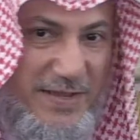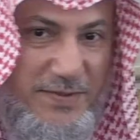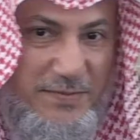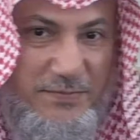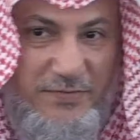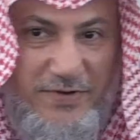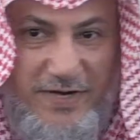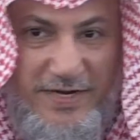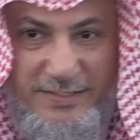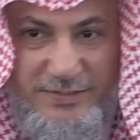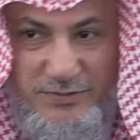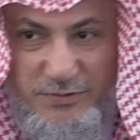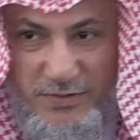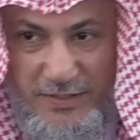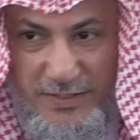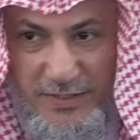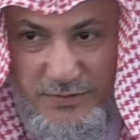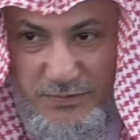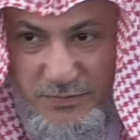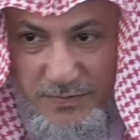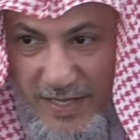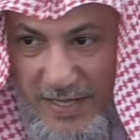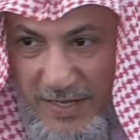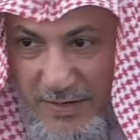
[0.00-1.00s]
Praise to Allah
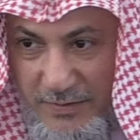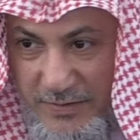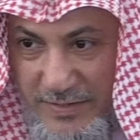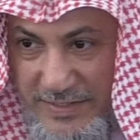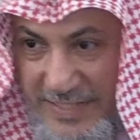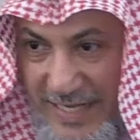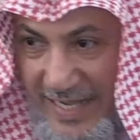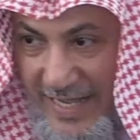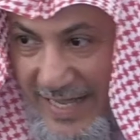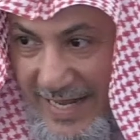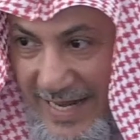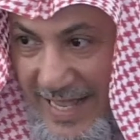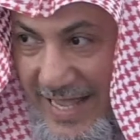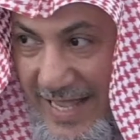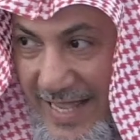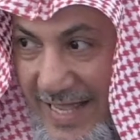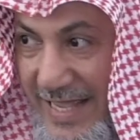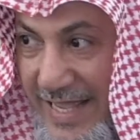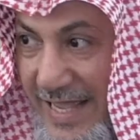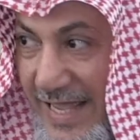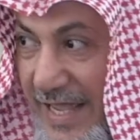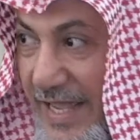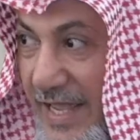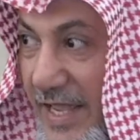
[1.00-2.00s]
subhanahu wa
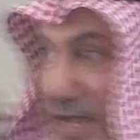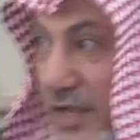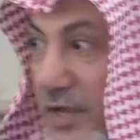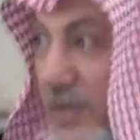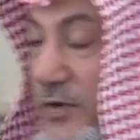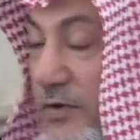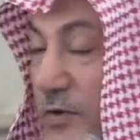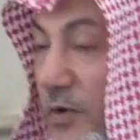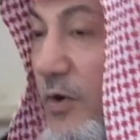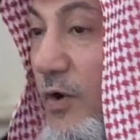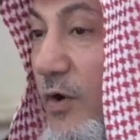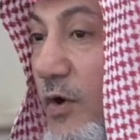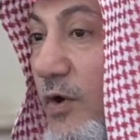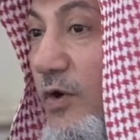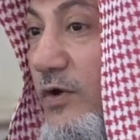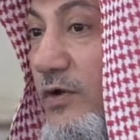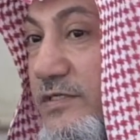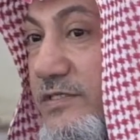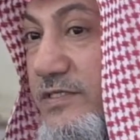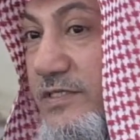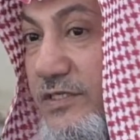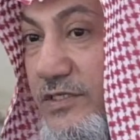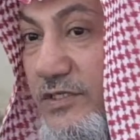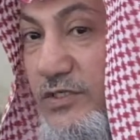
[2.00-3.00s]
ta'ala in
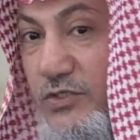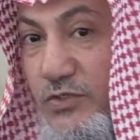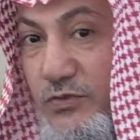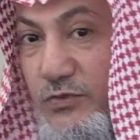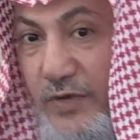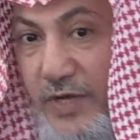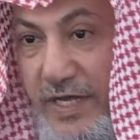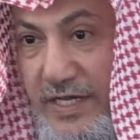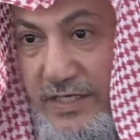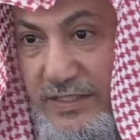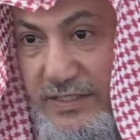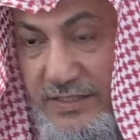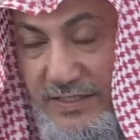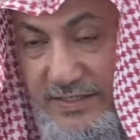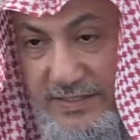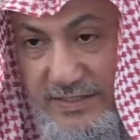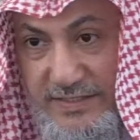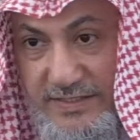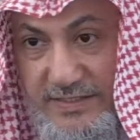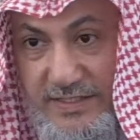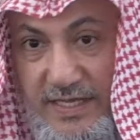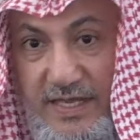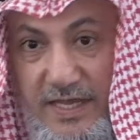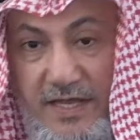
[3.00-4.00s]
all
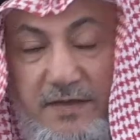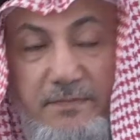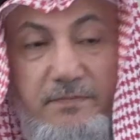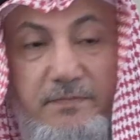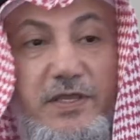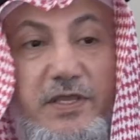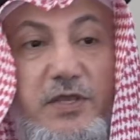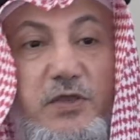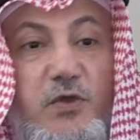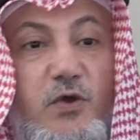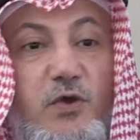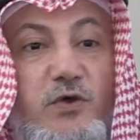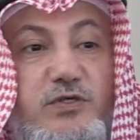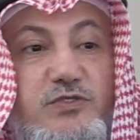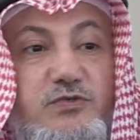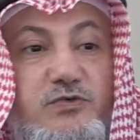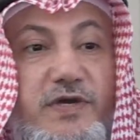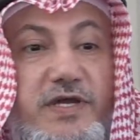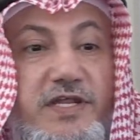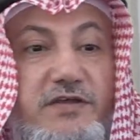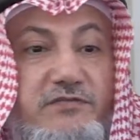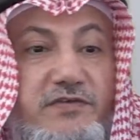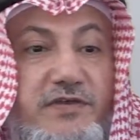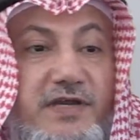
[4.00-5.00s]
situations, because
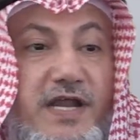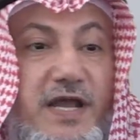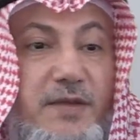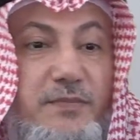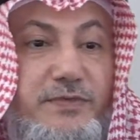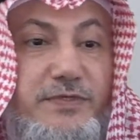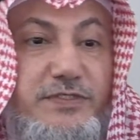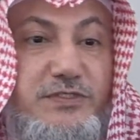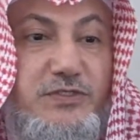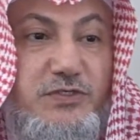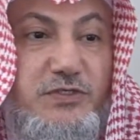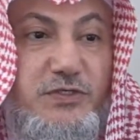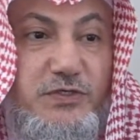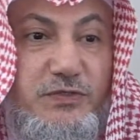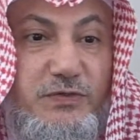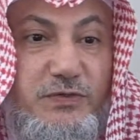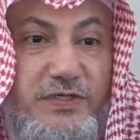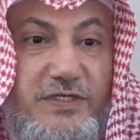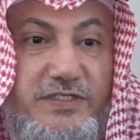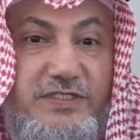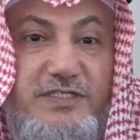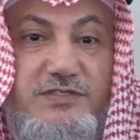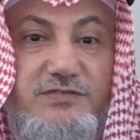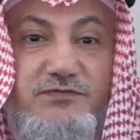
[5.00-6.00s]
whatever happens to
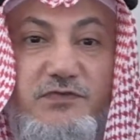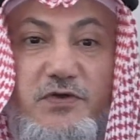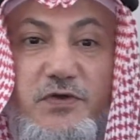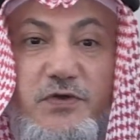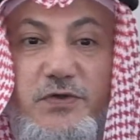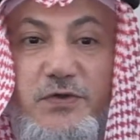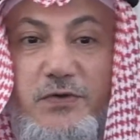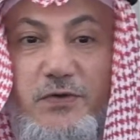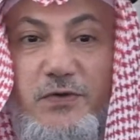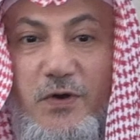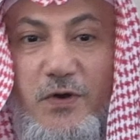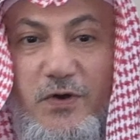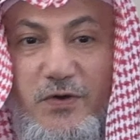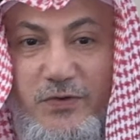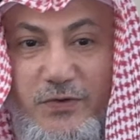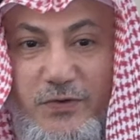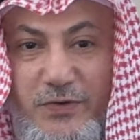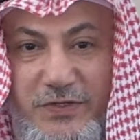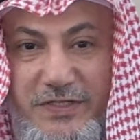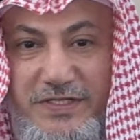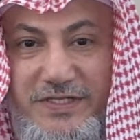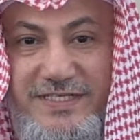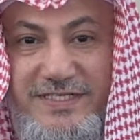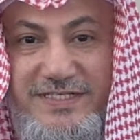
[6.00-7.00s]
you, it is for your own
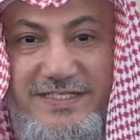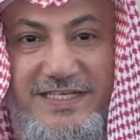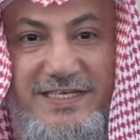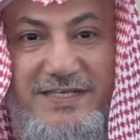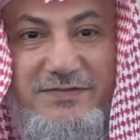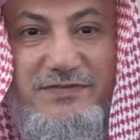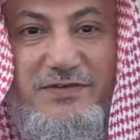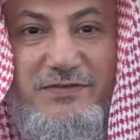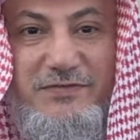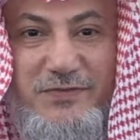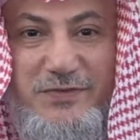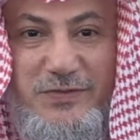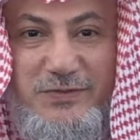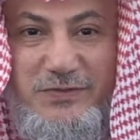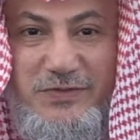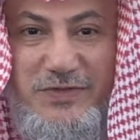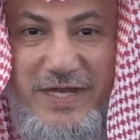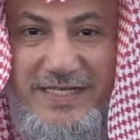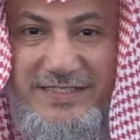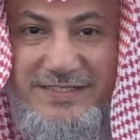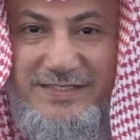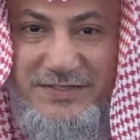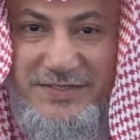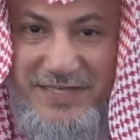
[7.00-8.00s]
goodness, even if you do
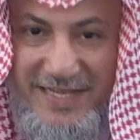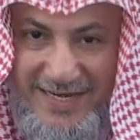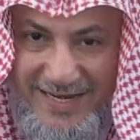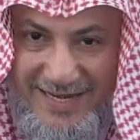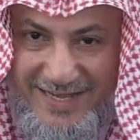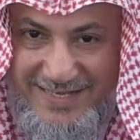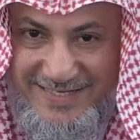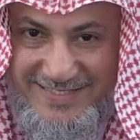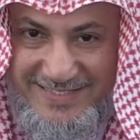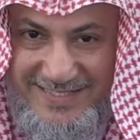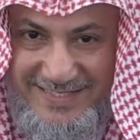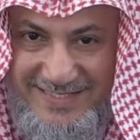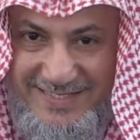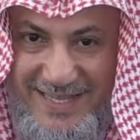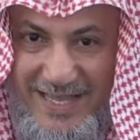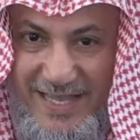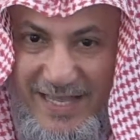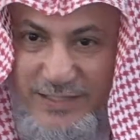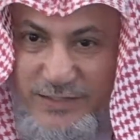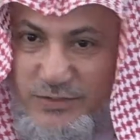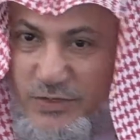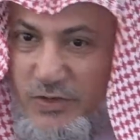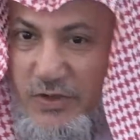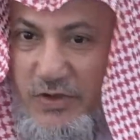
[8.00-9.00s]
not realize
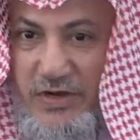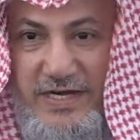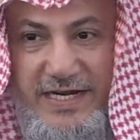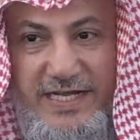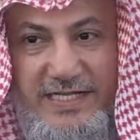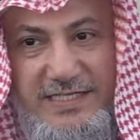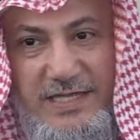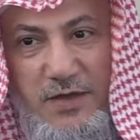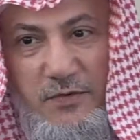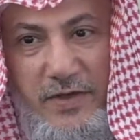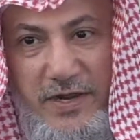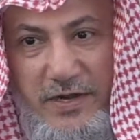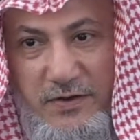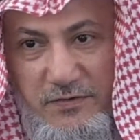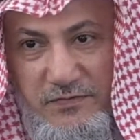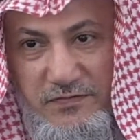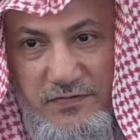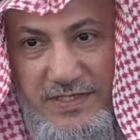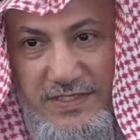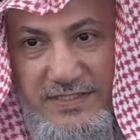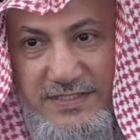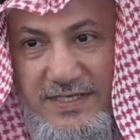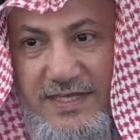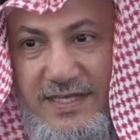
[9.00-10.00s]
it. So you are not aware of
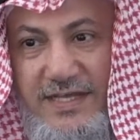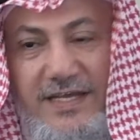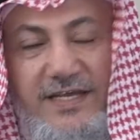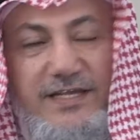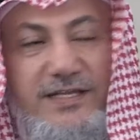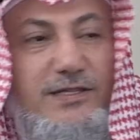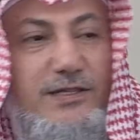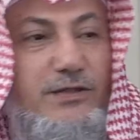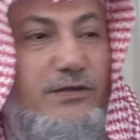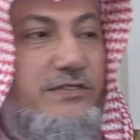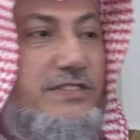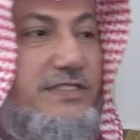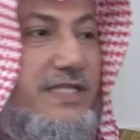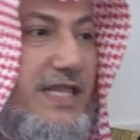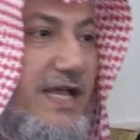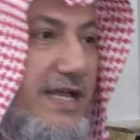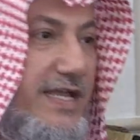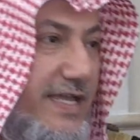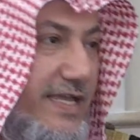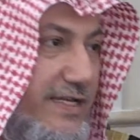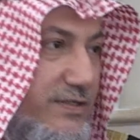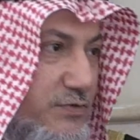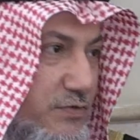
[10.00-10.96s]
it. It looks like a